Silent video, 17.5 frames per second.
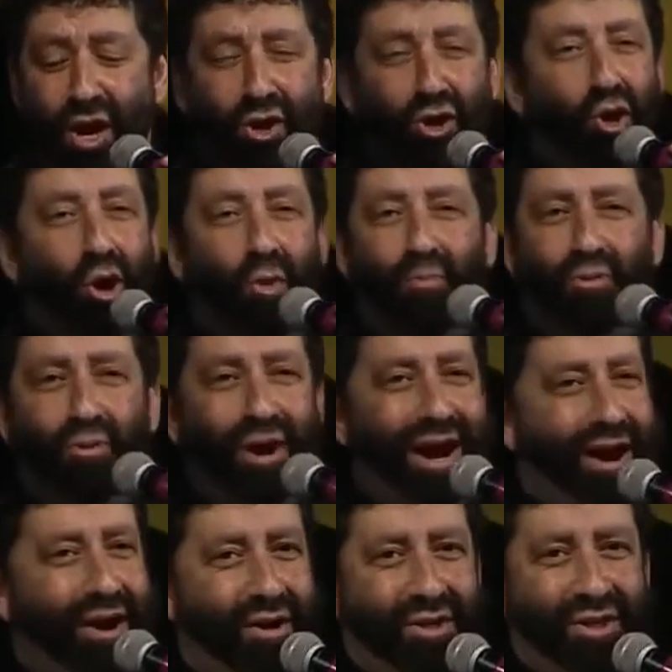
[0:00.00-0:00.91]
Your
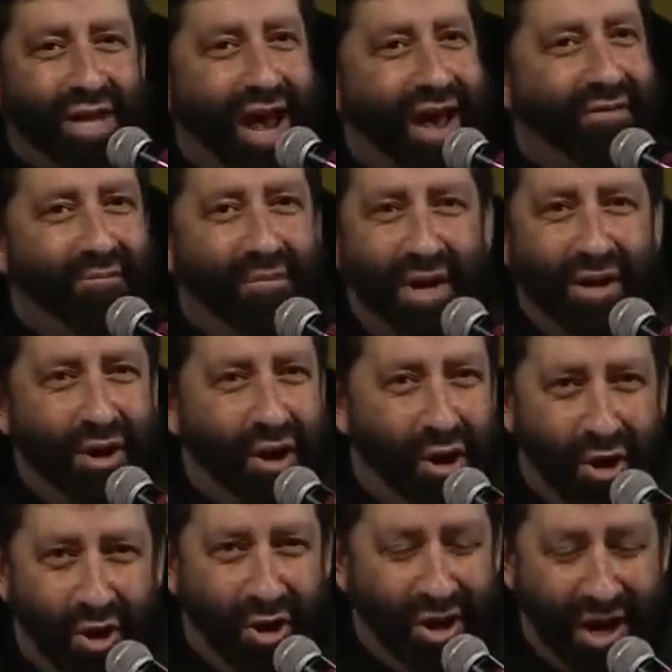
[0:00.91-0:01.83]
prayers have been
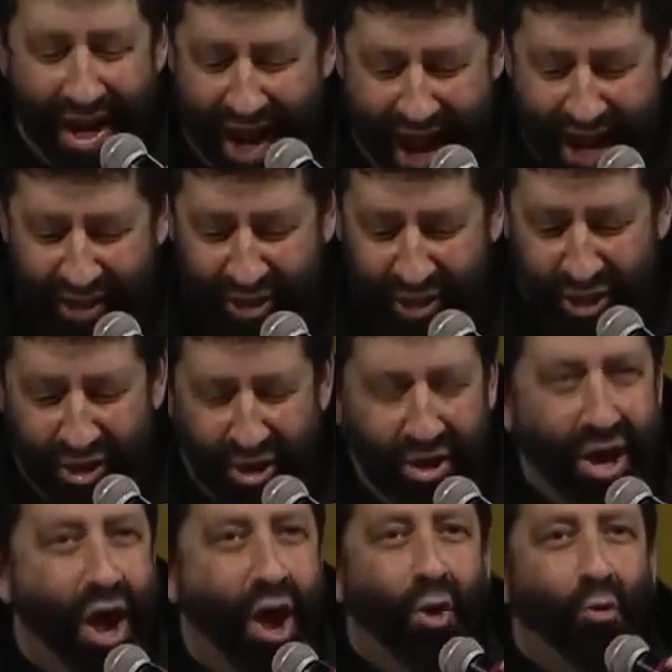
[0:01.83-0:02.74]
heard and answered.